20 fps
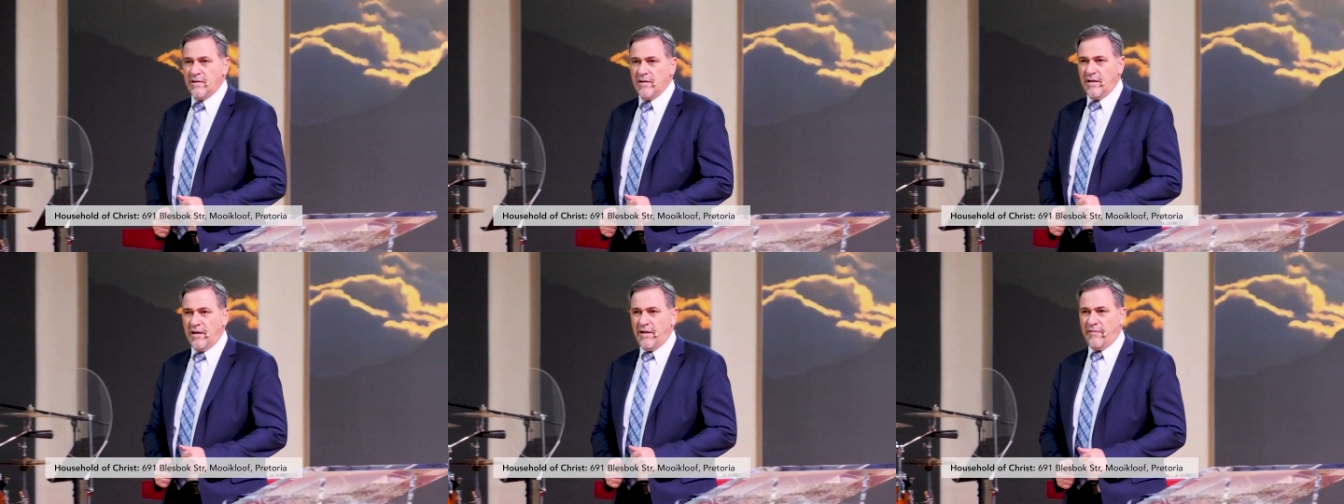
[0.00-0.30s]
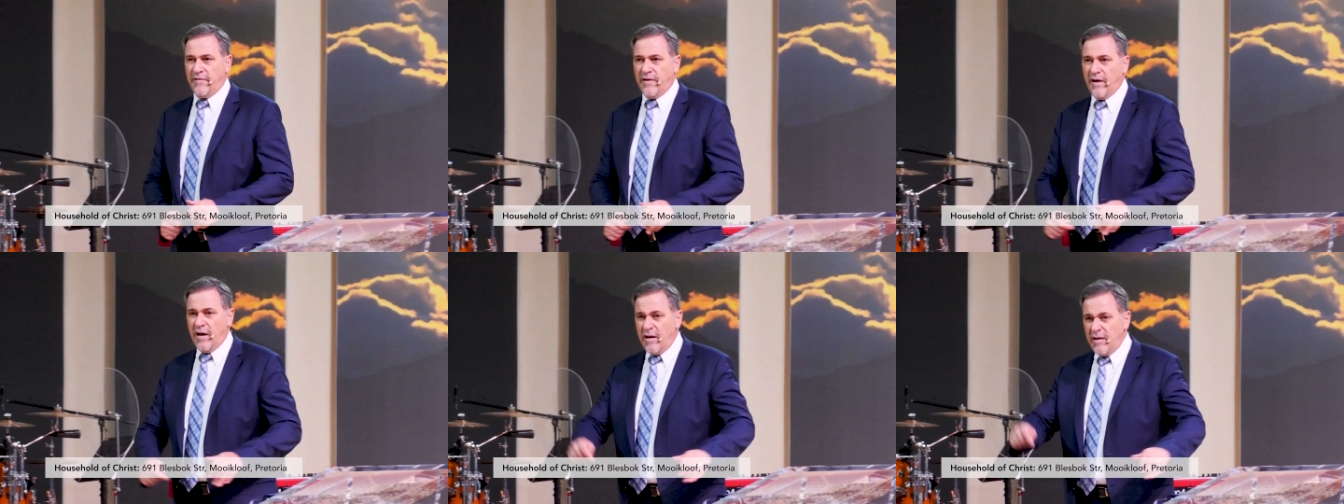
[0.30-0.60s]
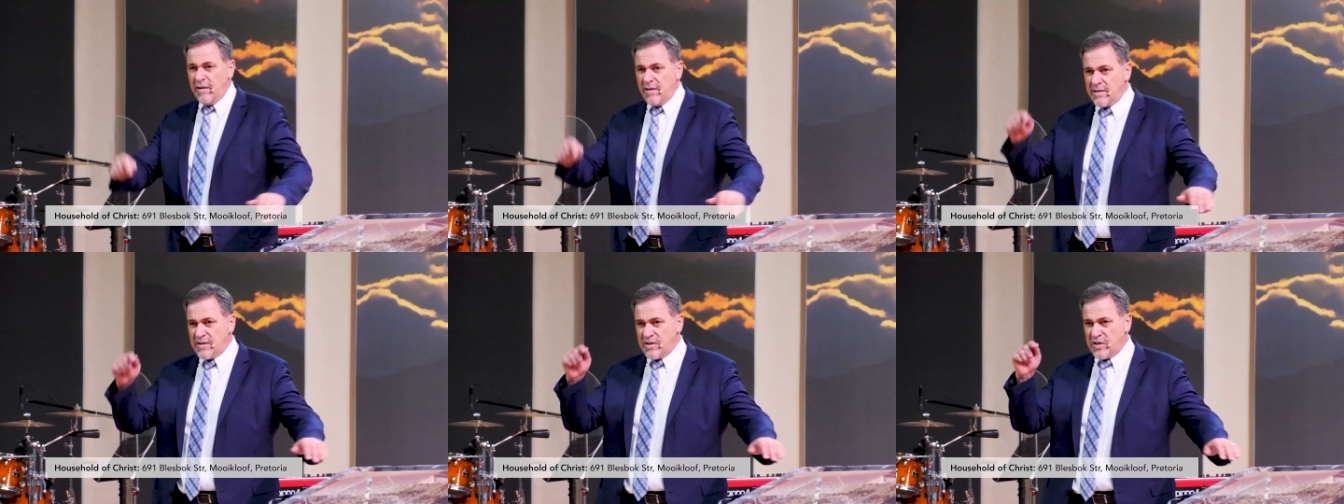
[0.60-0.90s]
If God
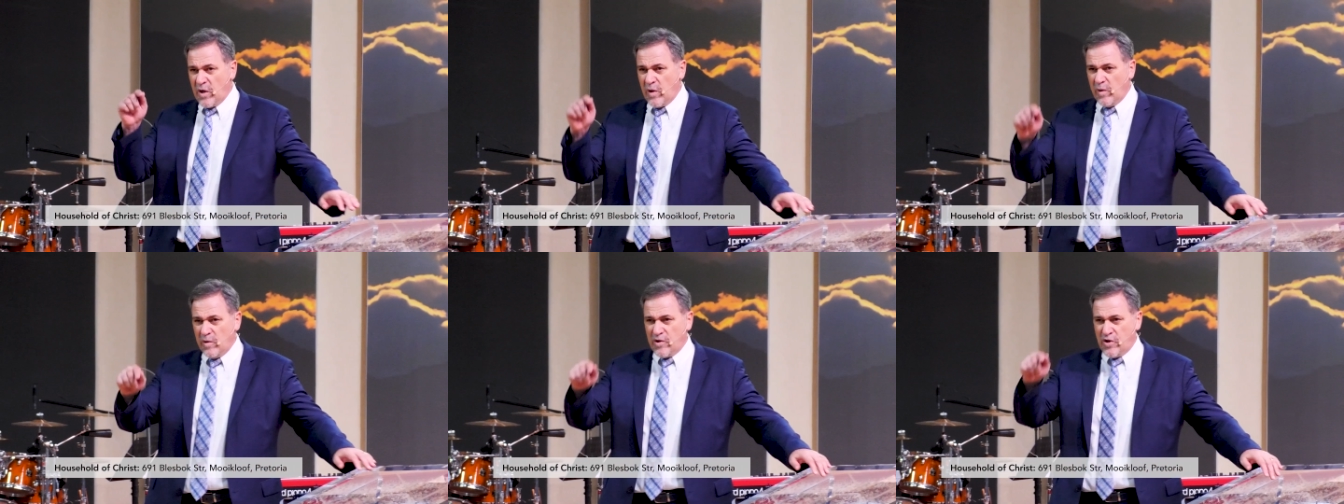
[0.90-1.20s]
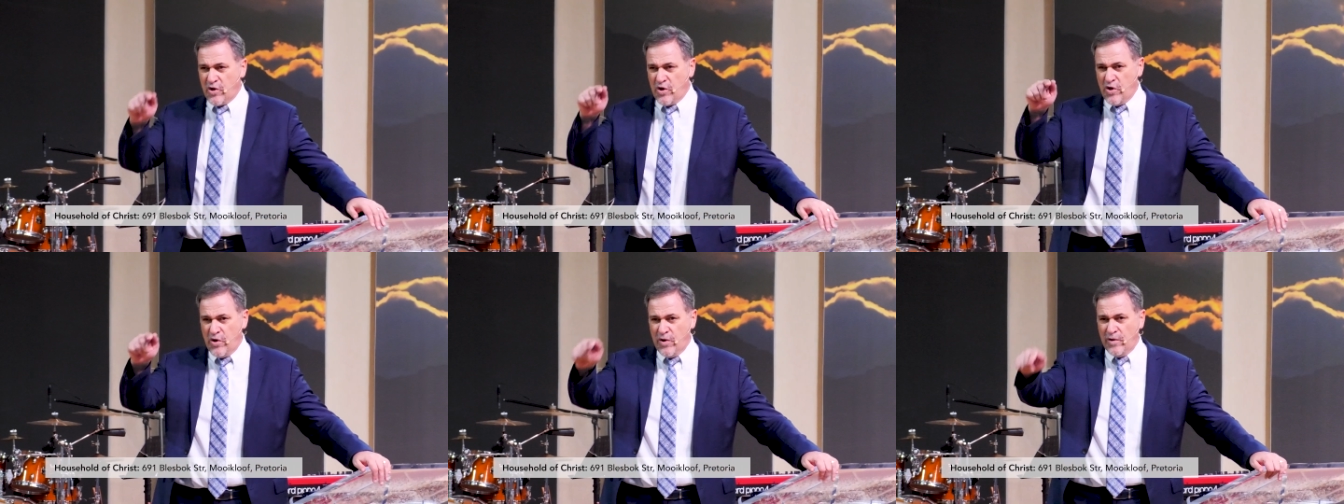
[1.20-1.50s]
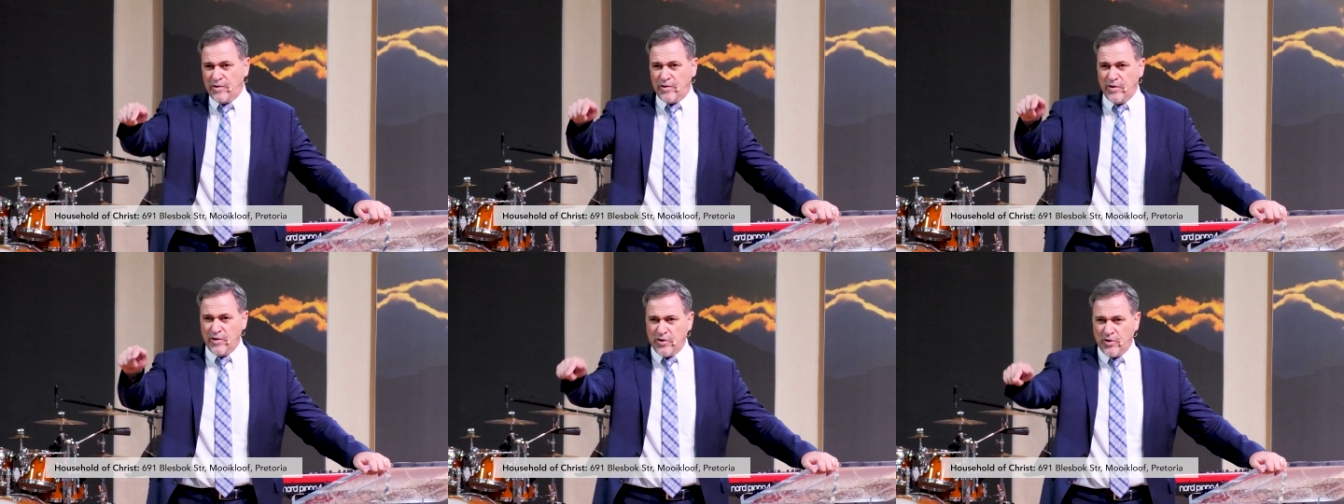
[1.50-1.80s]
has told you
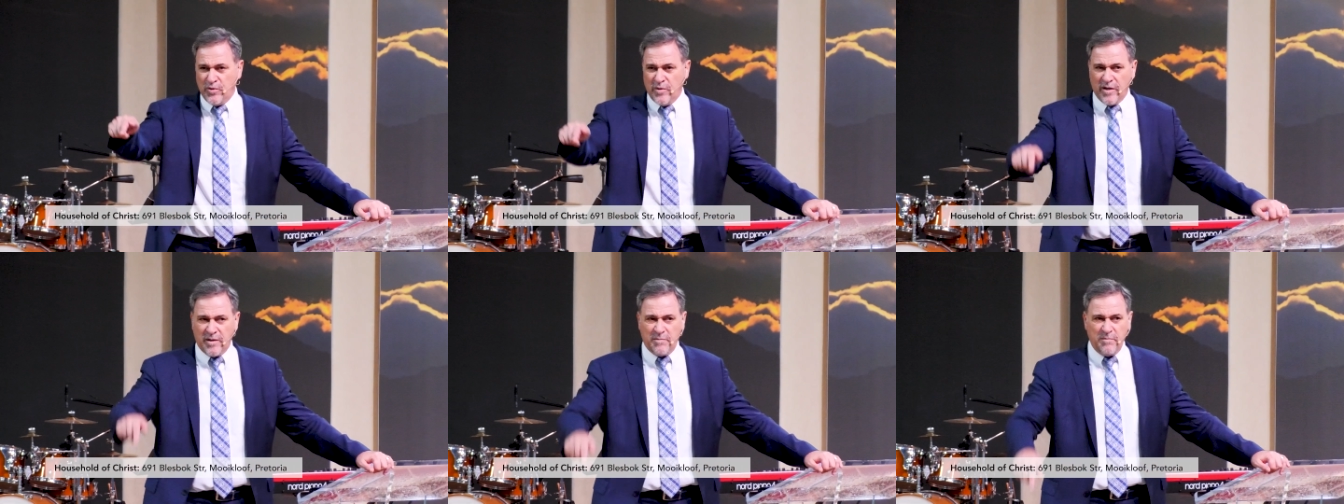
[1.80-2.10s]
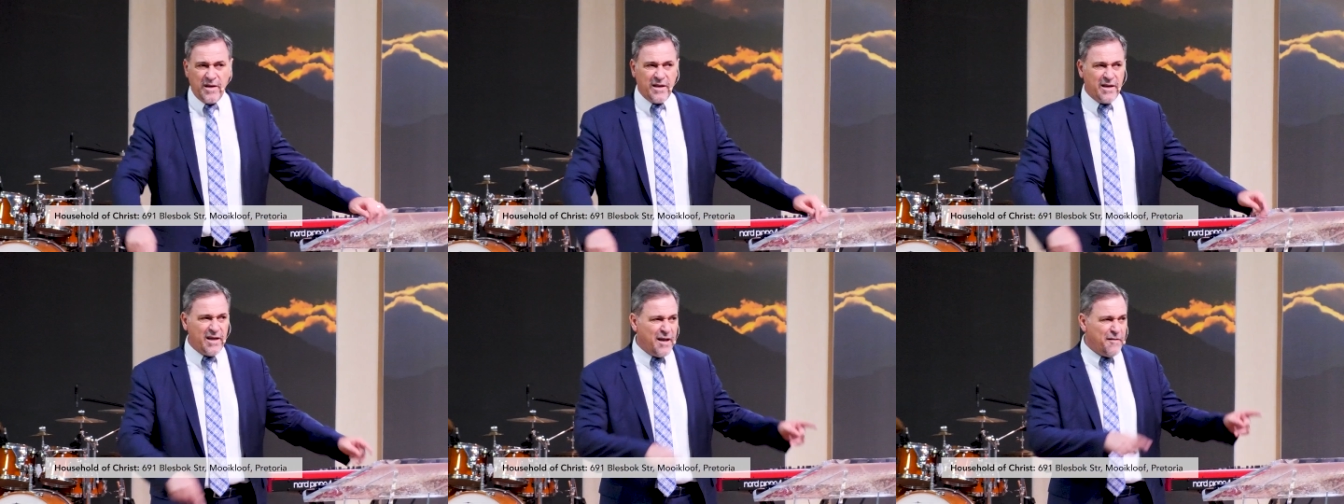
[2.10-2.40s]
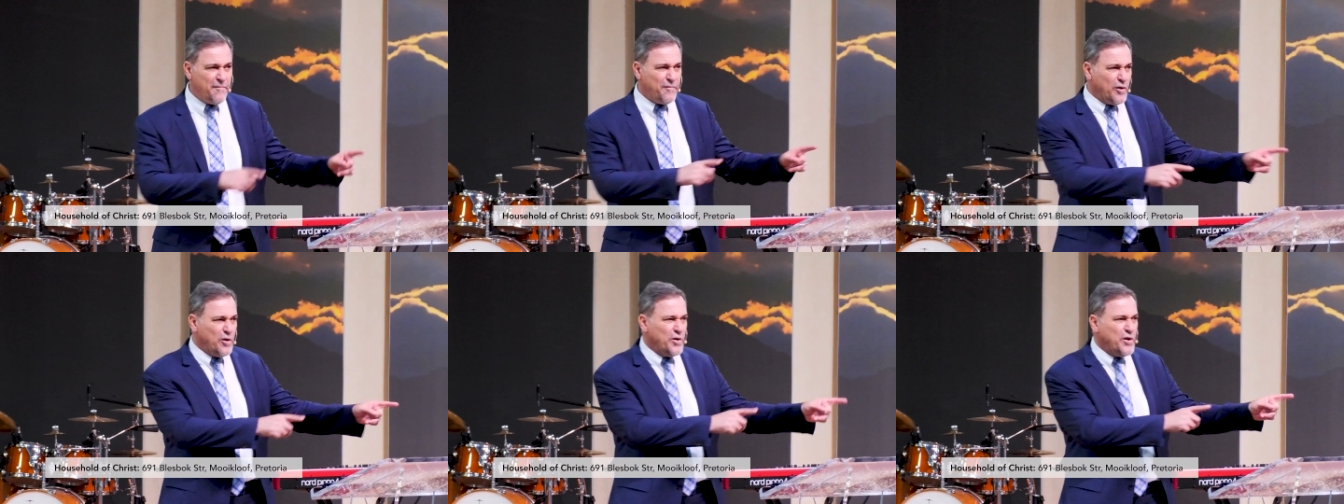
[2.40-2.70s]
to do it, be
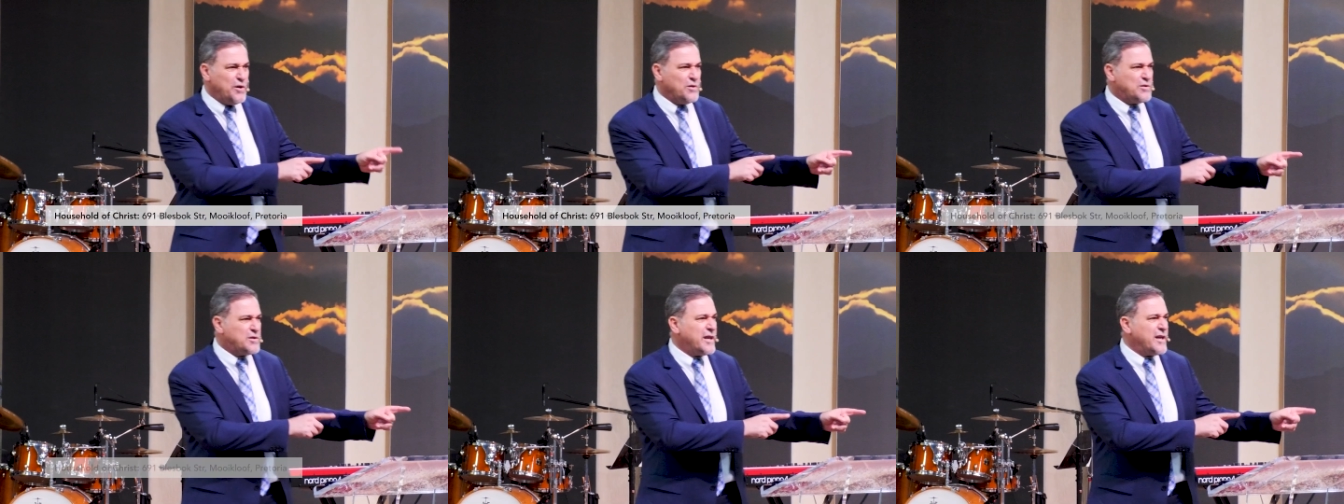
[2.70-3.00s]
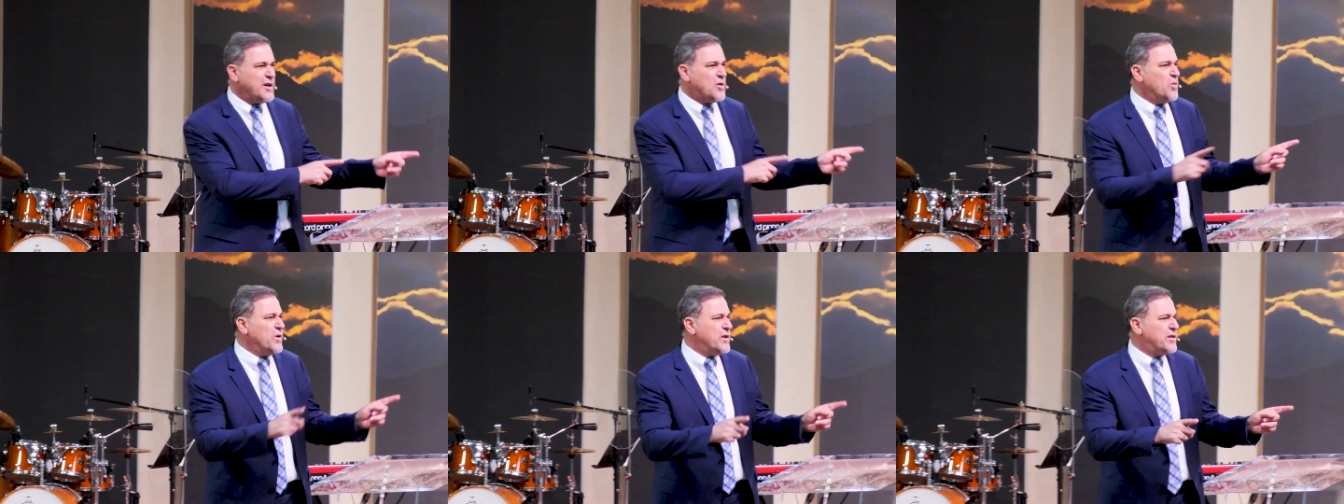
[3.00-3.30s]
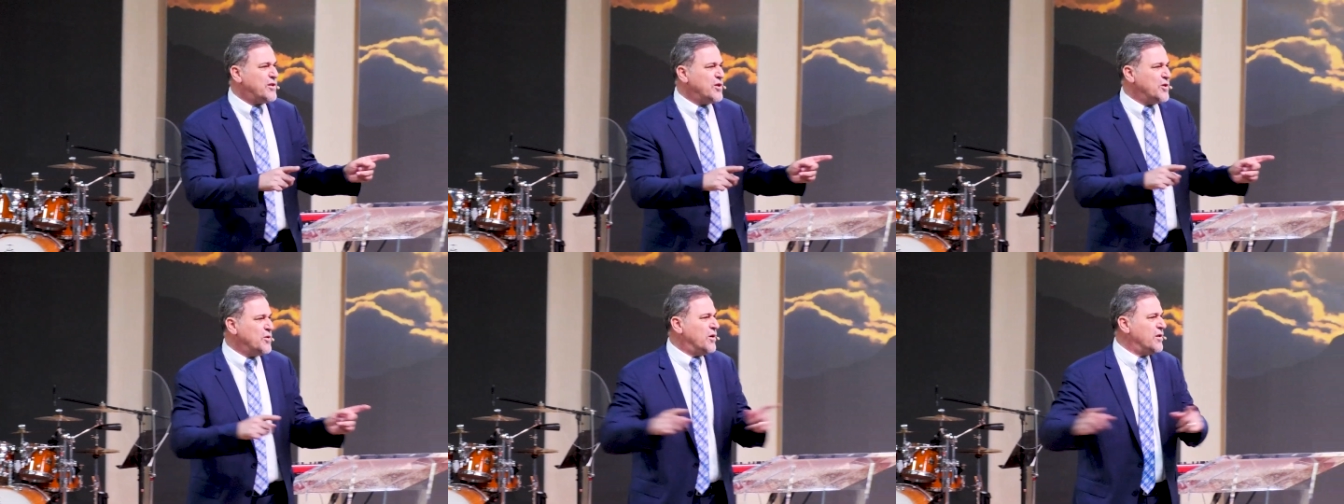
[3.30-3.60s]
careful who you take
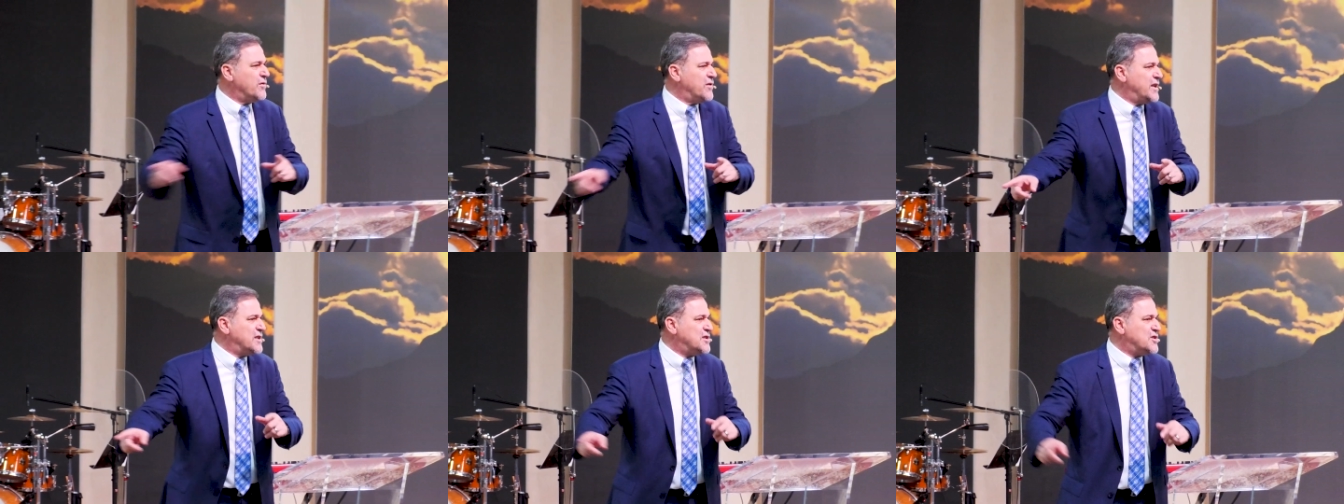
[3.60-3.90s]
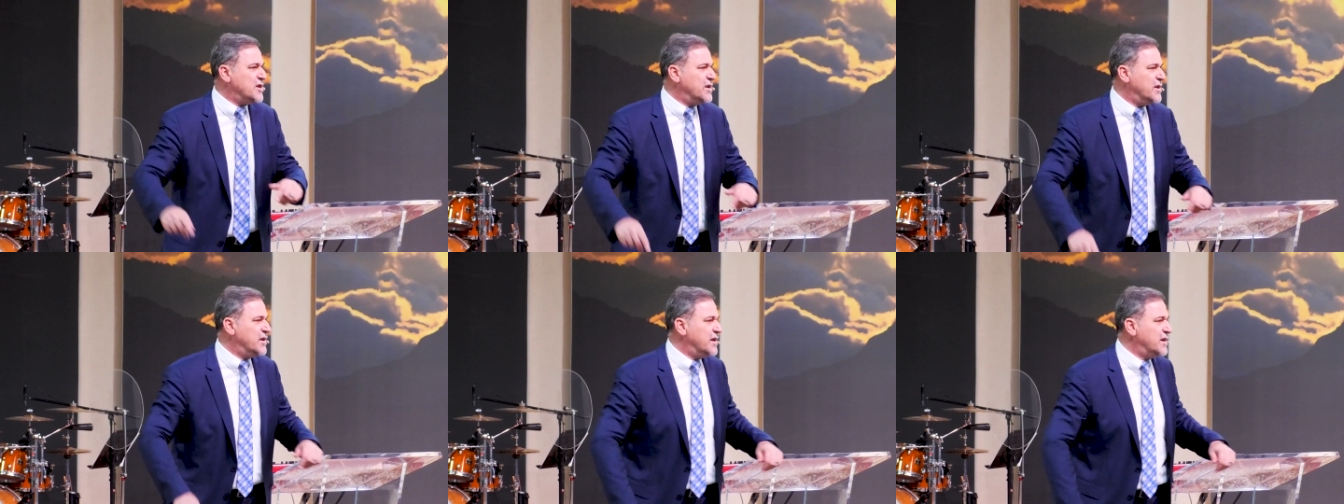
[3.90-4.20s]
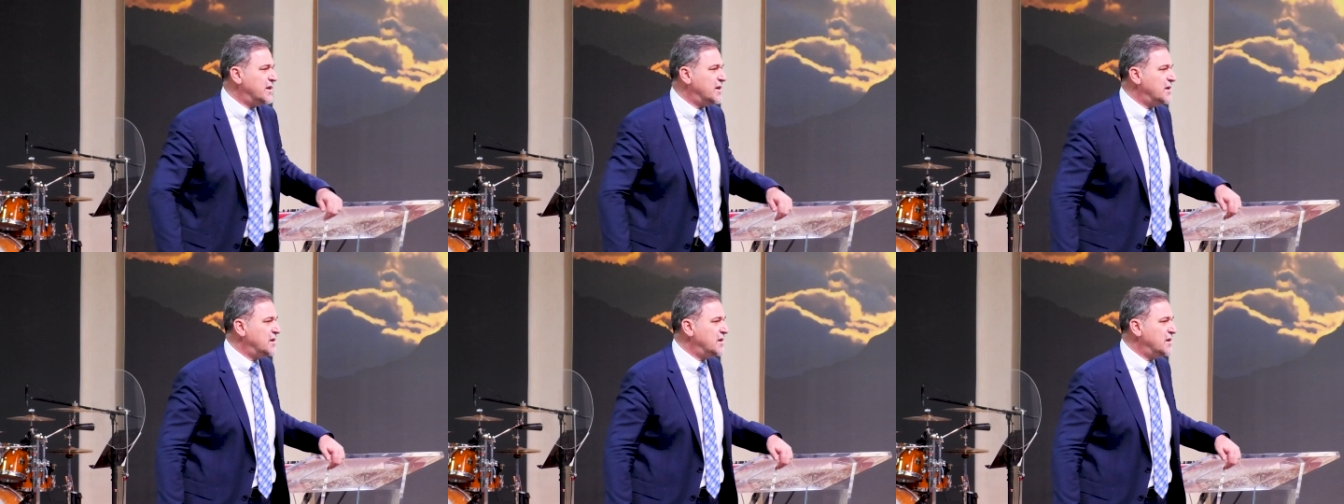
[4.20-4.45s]
with you on that journey.